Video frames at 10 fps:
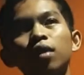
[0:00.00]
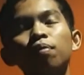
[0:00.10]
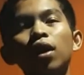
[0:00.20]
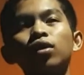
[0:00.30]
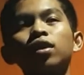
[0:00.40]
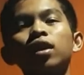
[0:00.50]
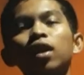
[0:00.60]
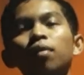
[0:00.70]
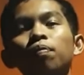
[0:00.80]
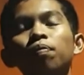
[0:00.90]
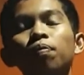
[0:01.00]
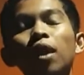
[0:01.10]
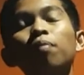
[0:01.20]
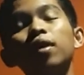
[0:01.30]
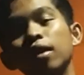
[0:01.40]
about
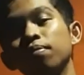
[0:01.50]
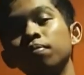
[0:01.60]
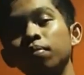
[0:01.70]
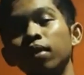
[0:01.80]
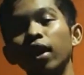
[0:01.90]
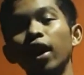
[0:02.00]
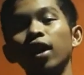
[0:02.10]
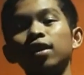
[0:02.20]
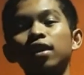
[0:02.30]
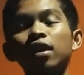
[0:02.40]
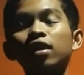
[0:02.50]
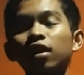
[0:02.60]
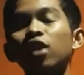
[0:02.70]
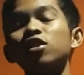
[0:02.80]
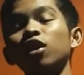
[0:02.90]
problem at
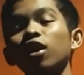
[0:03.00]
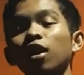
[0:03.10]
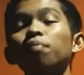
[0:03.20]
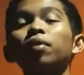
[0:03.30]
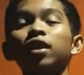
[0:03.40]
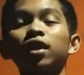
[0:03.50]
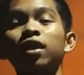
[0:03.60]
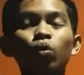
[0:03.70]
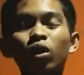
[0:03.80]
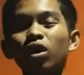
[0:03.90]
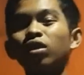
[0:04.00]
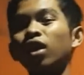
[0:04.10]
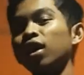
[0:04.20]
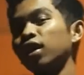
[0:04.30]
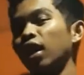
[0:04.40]
international company, we don't
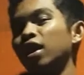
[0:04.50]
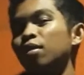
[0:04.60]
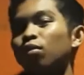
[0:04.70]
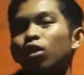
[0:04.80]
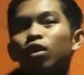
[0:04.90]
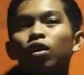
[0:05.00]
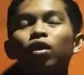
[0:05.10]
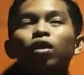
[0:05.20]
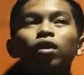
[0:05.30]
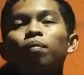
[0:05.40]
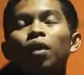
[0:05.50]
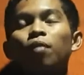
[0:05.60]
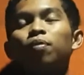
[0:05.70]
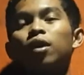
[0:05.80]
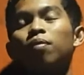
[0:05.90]
talk anymore
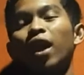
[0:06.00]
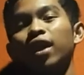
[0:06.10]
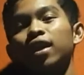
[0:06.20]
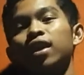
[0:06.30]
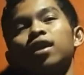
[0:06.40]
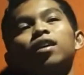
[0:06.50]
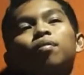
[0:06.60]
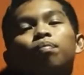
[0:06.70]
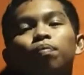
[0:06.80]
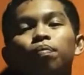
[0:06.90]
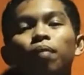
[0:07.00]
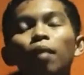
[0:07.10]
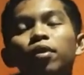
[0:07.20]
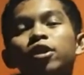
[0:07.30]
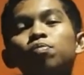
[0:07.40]
problem like
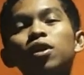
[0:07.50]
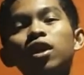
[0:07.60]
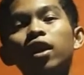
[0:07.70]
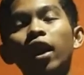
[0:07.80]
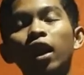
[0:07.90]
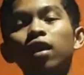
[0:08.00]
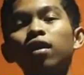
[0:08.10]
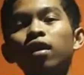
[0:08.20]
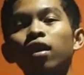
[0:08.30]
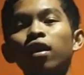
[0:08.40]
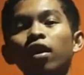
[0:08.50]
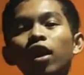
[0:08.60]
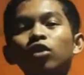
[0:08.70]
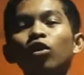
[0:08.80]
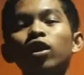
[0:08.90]
public speaking,
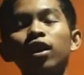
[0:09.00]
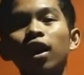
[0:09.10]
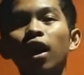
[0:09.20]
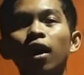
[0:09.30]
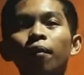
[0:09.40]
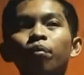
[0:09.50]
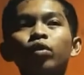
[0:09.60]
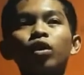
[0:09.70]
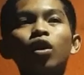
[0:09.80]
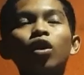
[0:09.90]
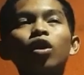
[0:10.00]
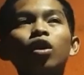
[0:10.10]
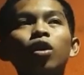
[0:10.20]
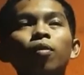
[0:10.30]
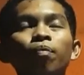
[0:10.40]
rhetorica,
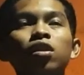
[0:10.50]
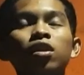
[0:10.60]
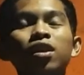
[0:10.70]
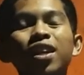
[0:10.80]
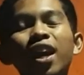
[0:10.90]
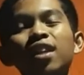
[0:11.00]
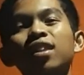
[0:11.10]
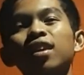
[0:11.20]
or he can't